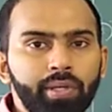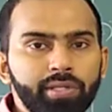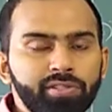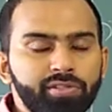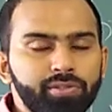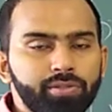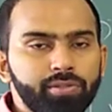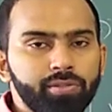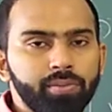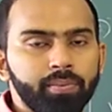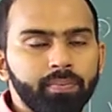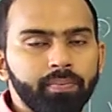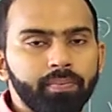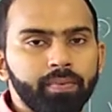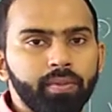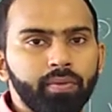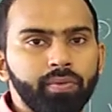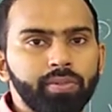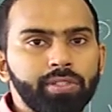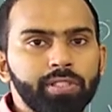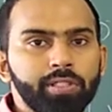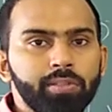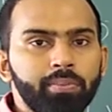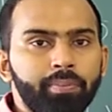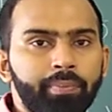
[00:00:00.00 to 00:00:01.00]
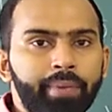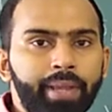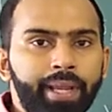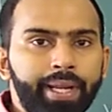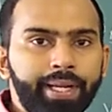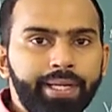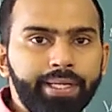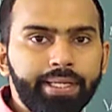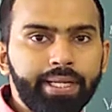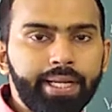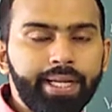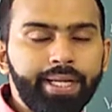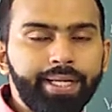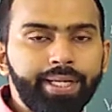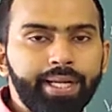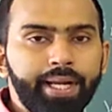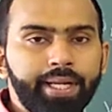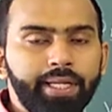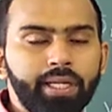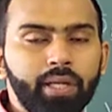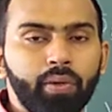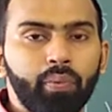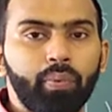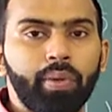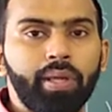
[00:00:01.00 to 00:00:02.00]
in which is maintained
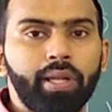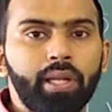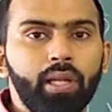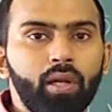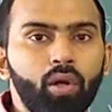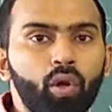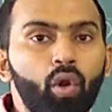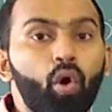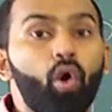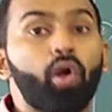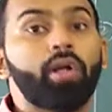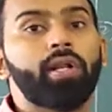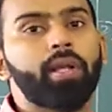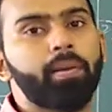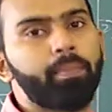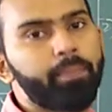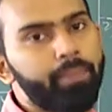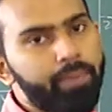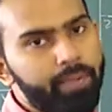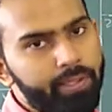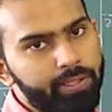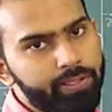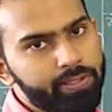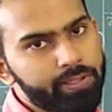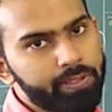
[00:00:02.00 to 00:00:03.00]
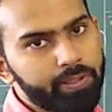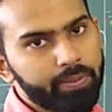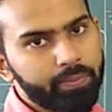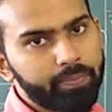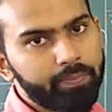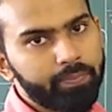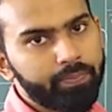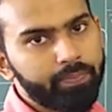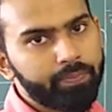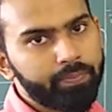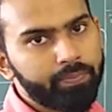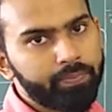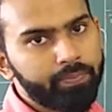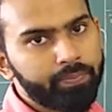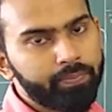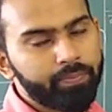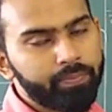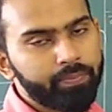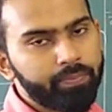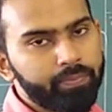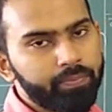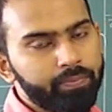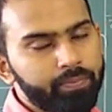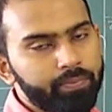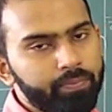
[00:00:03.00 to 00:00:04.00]
at a very low temperature
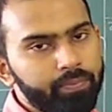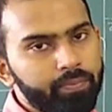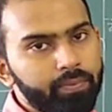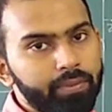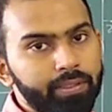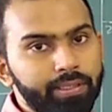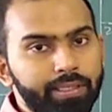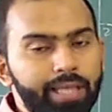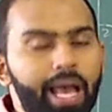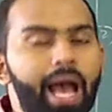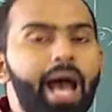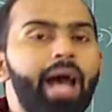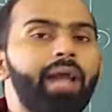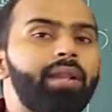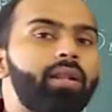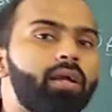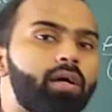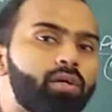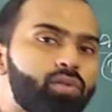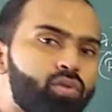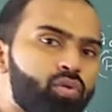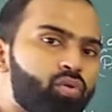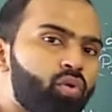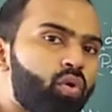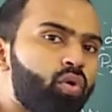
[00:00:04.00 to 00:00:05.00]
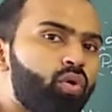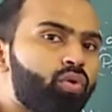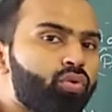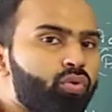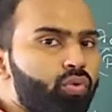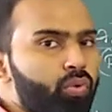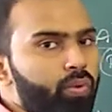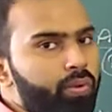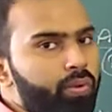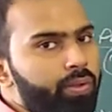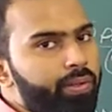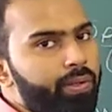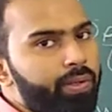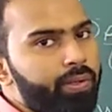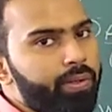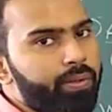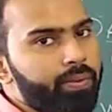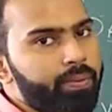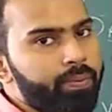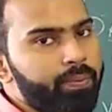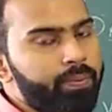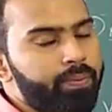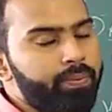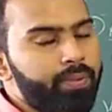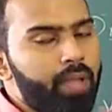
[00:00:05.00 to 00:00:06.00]
than a source over here.
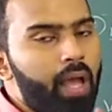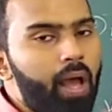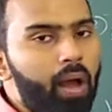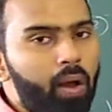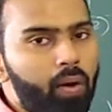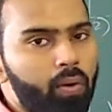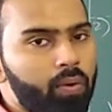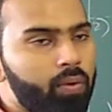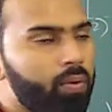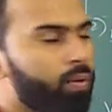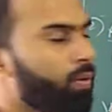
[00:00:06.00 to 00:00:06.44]
Now,